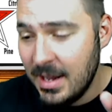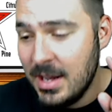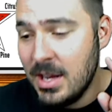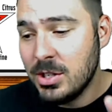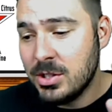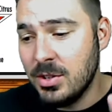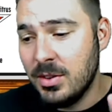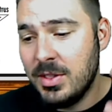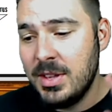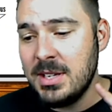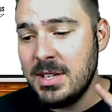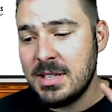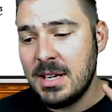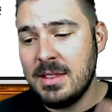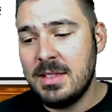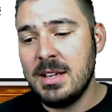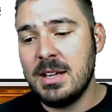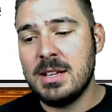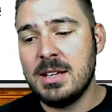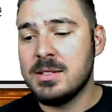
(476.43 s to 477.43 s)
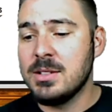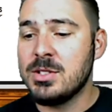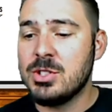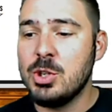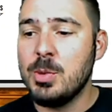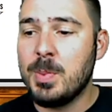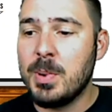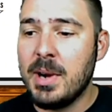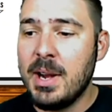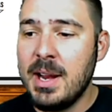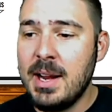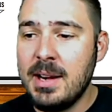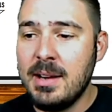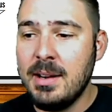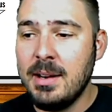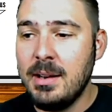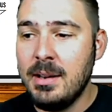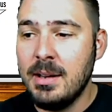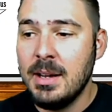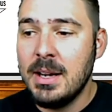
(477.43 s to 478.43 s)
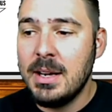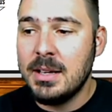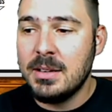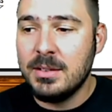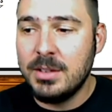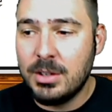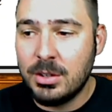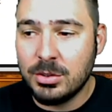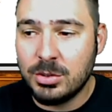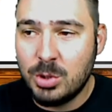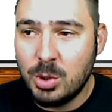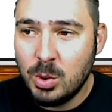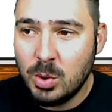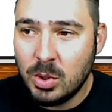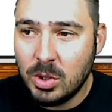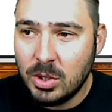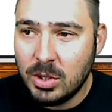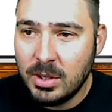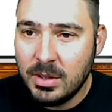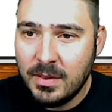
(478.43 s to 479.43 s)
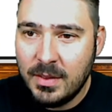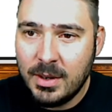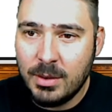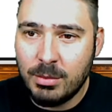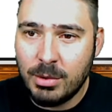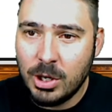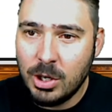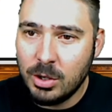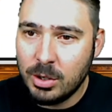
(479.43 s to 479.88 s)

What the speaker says: So this, I think, is a super handy little tool that Rogue